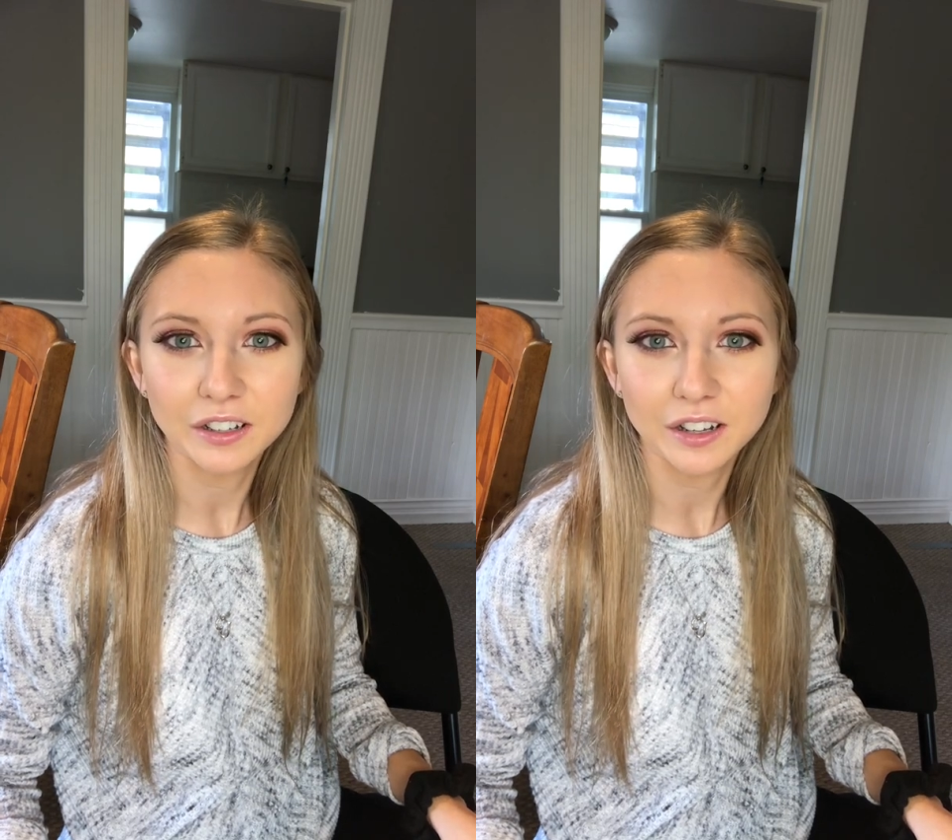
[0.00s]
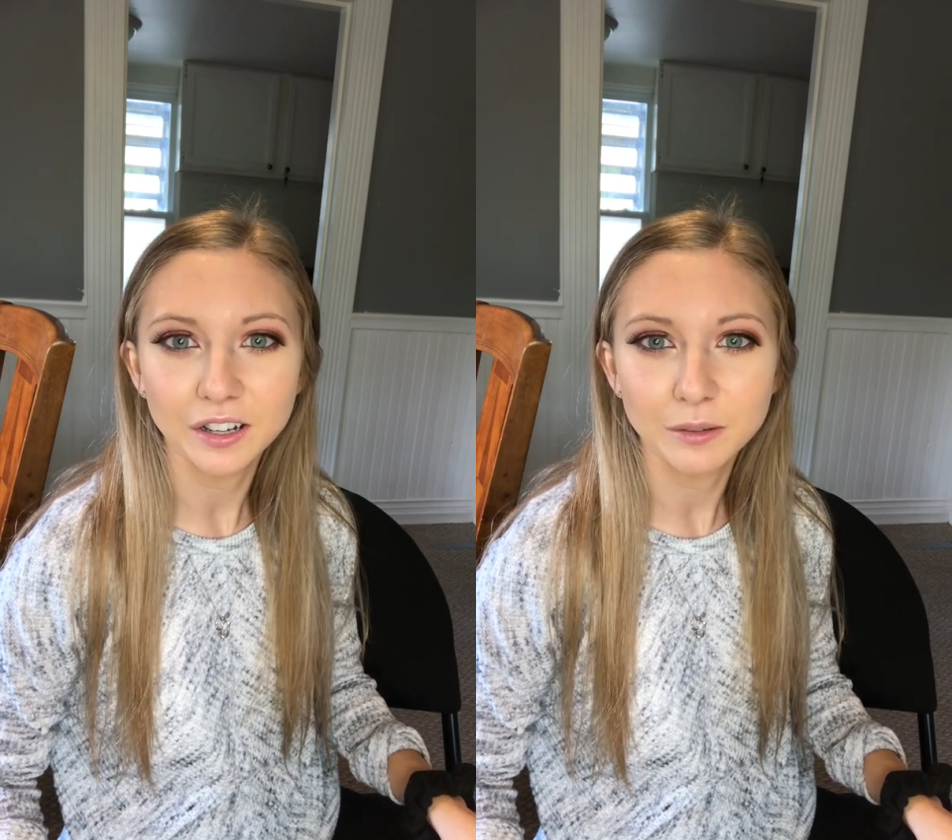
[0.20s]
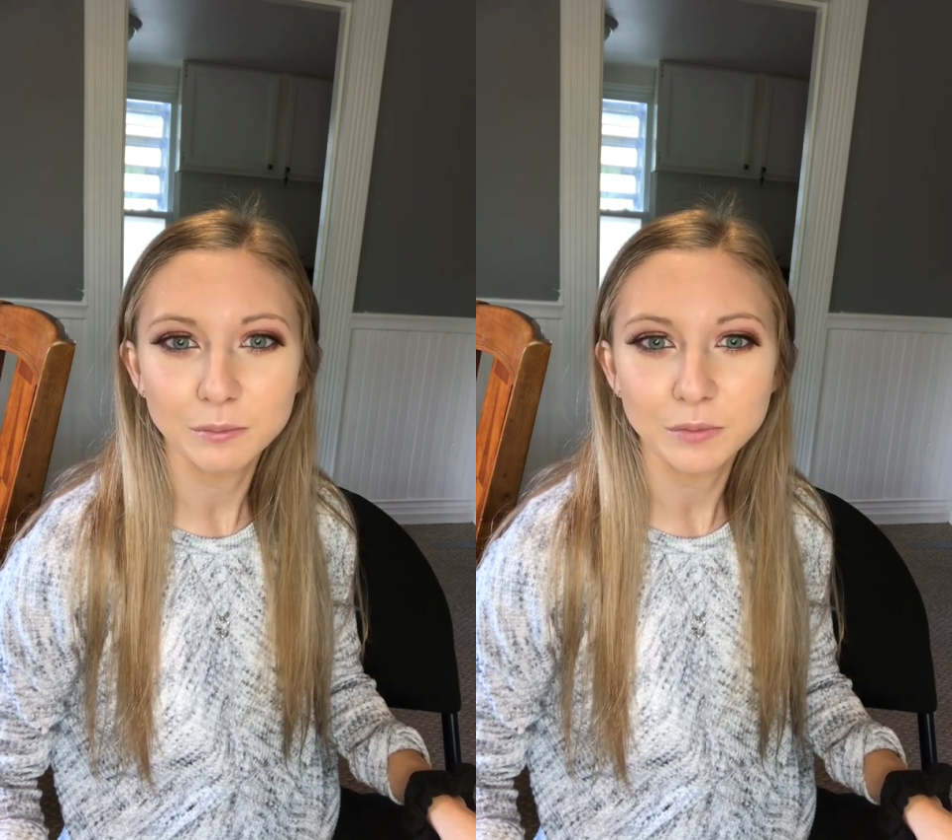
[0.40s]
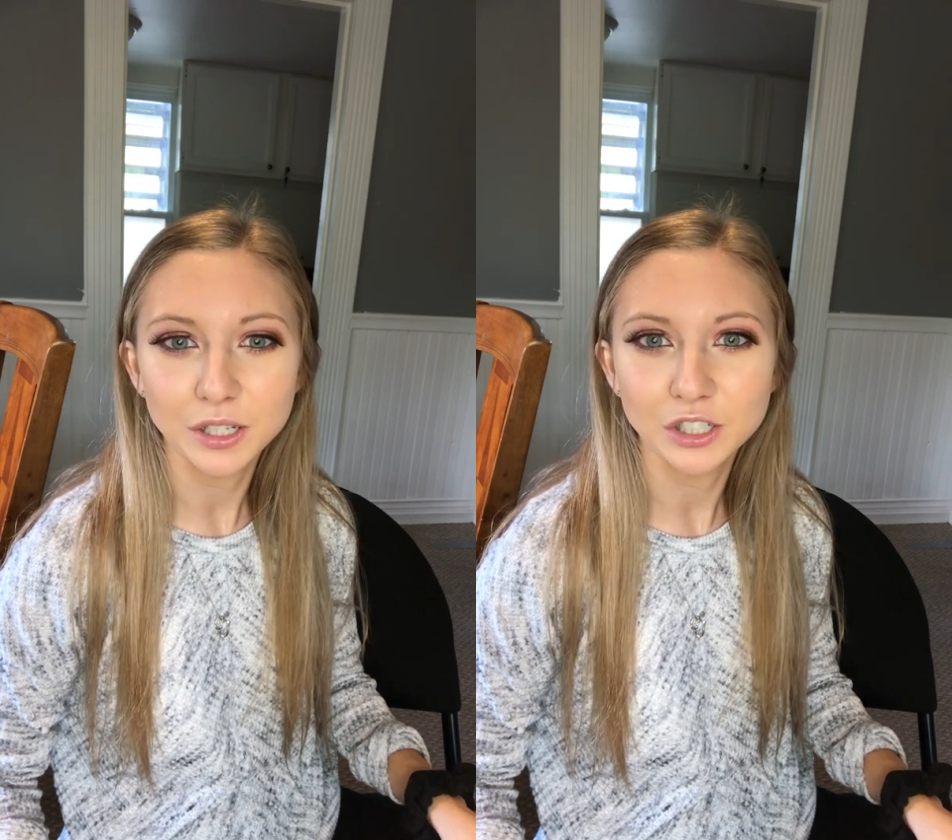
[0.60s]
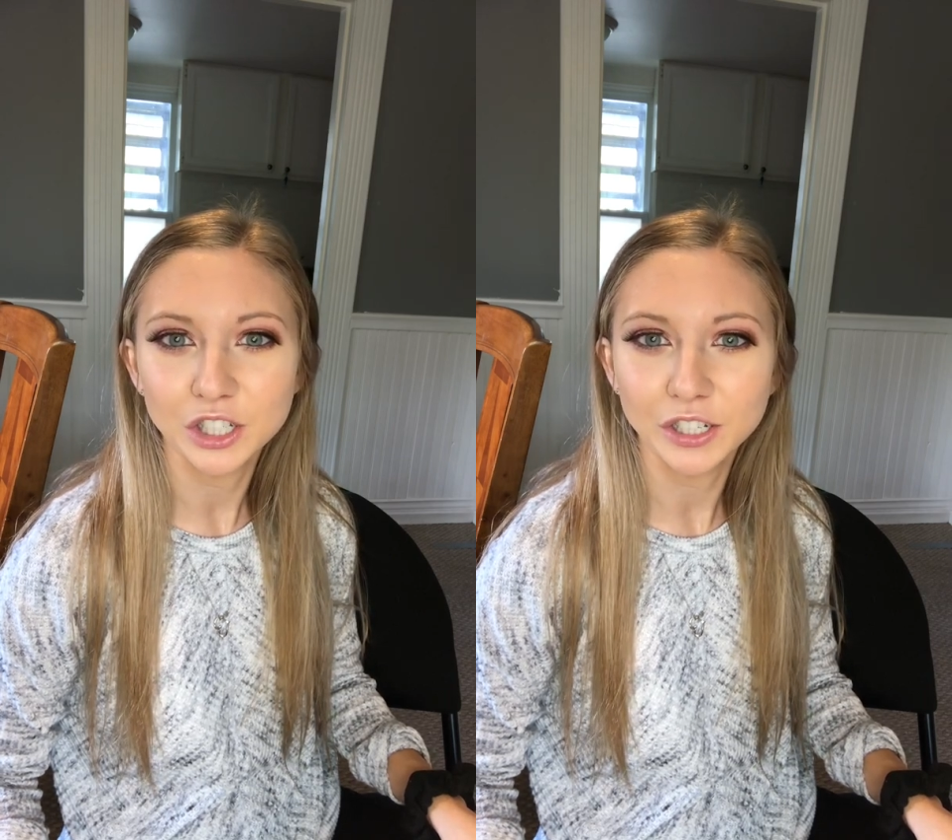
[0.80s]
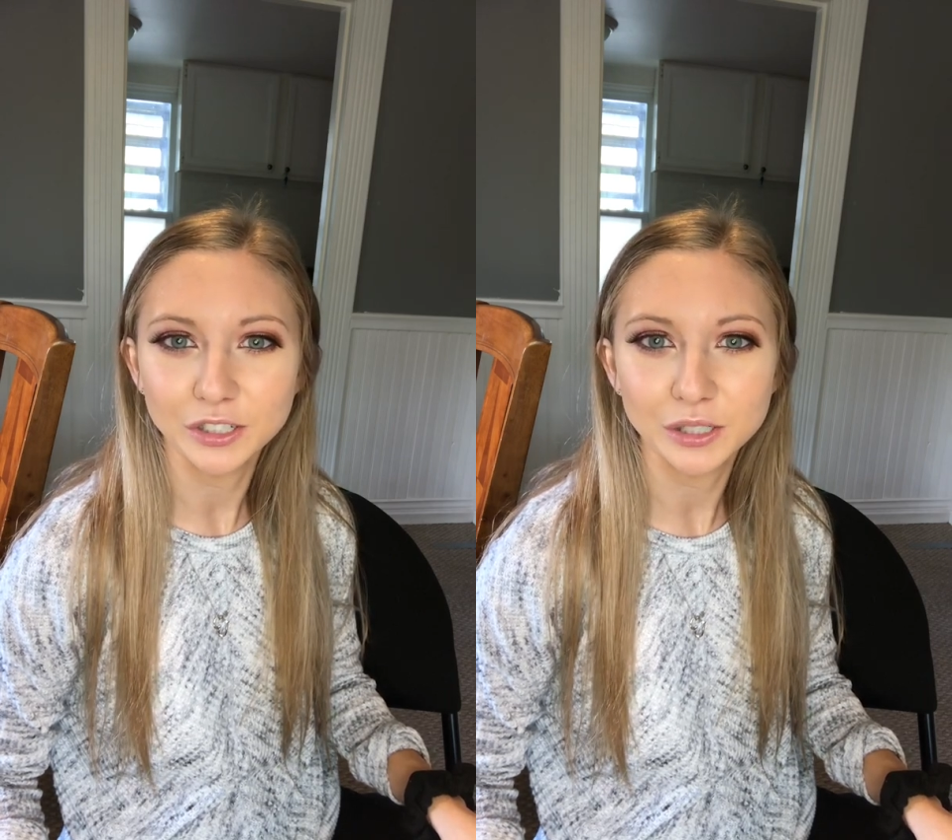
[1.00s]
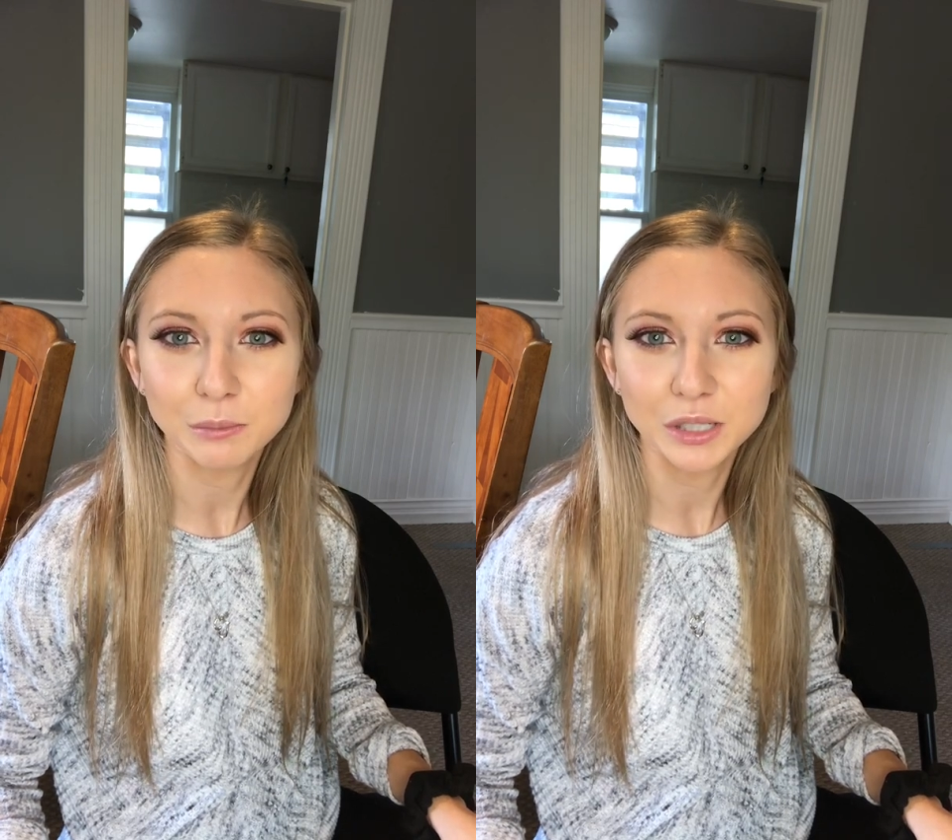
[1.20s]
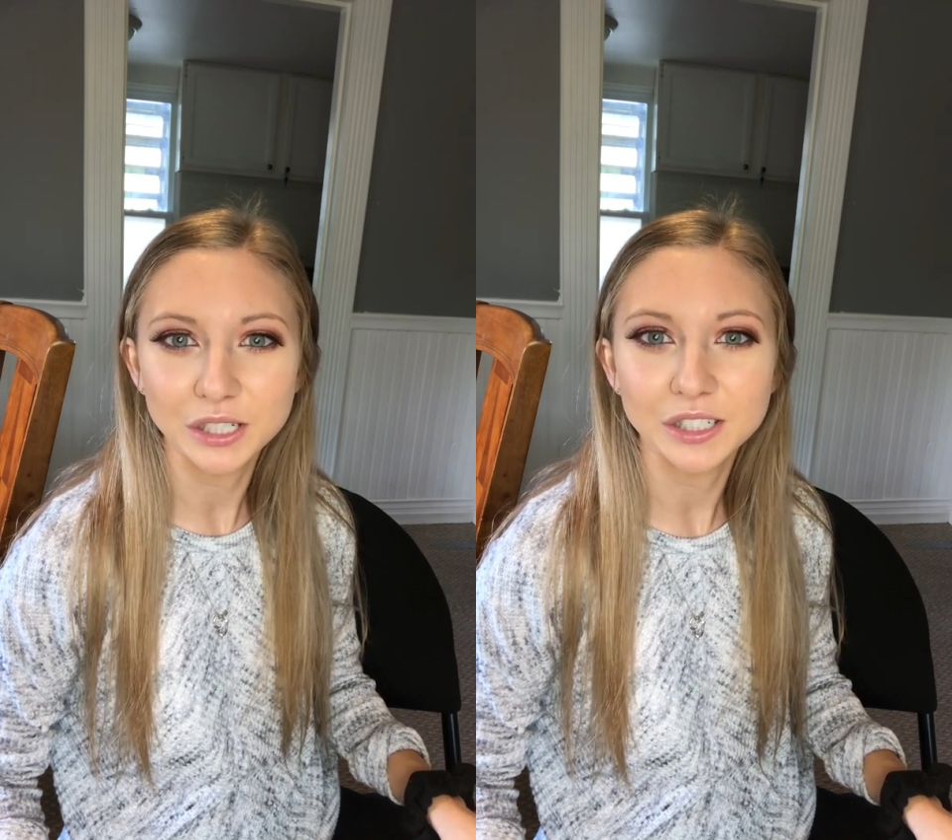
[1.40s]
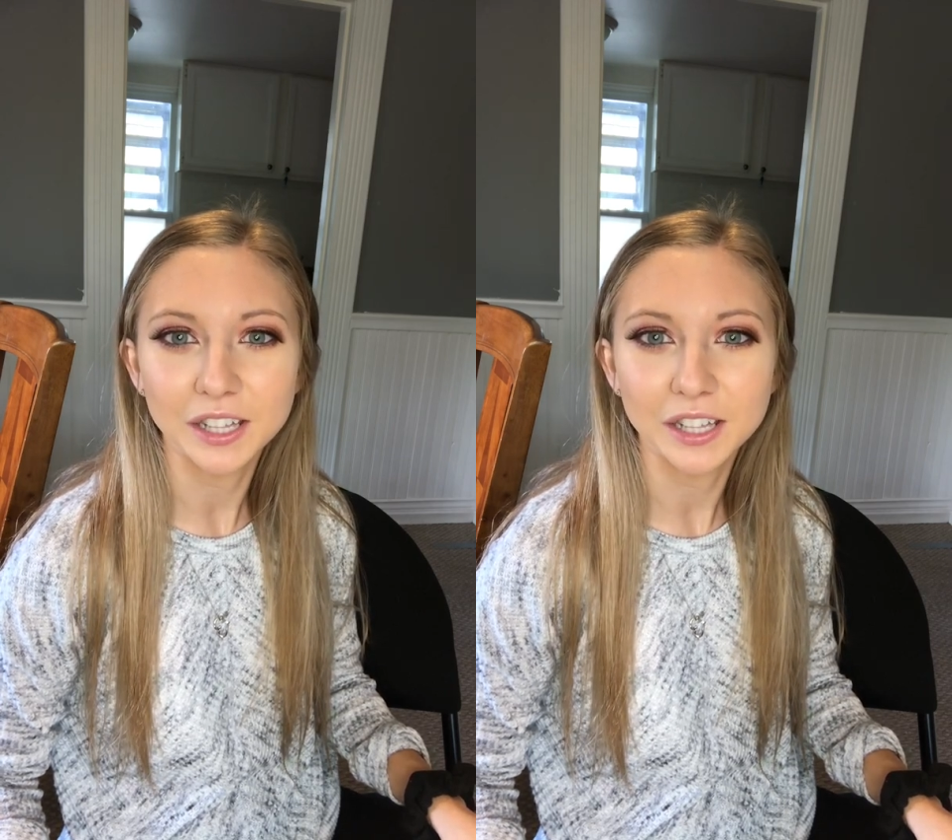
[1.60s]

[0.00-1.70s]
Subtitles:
and change somebody's